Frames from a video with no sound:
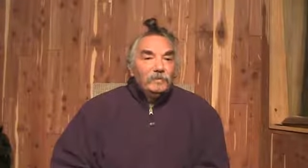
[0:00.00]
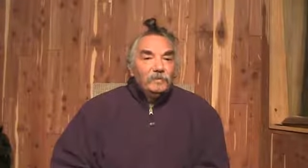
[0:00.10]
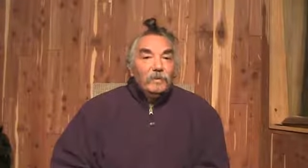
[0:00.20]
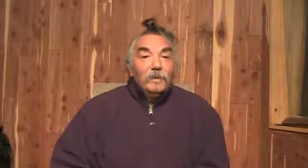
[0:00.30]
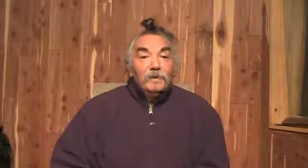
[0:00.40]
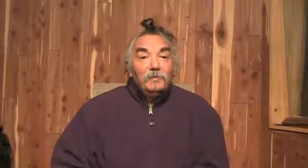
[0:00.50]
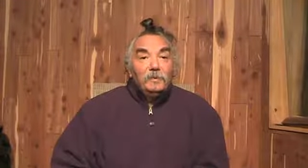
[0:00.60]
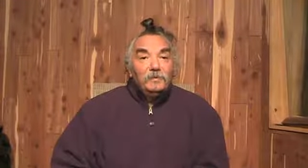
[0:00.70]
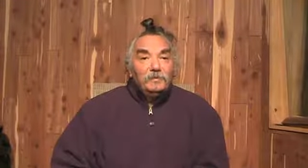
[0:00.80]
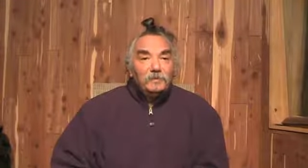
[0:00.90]
you're crying
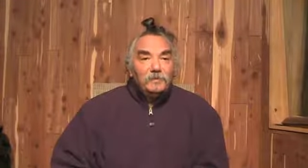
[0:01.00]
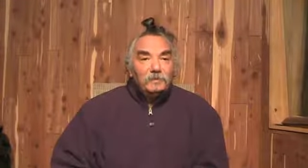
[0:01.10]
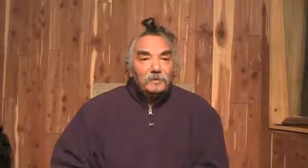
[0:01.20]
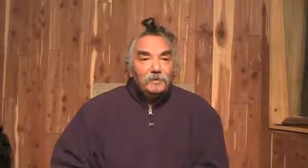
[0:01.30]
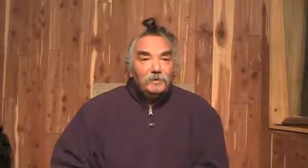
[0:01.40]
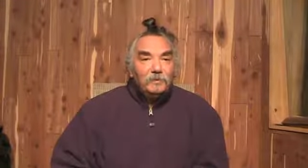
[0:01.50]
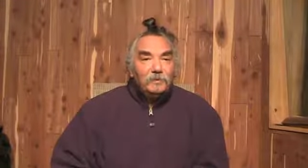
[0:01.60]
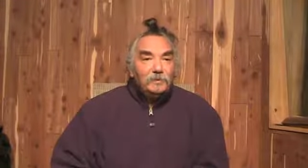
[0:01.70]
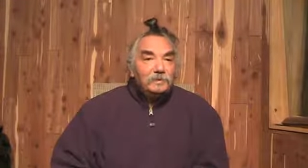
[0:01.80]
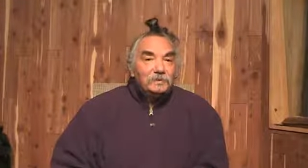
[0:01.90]
about yourself, it's all, all
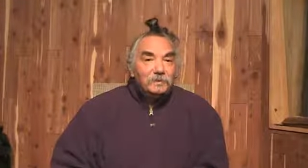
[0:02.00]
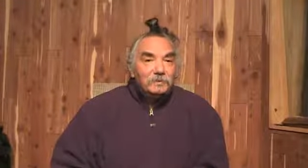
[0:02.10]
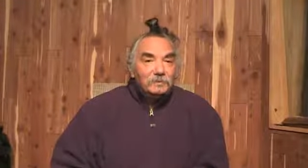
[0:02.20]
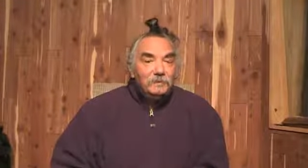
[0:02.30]
about self.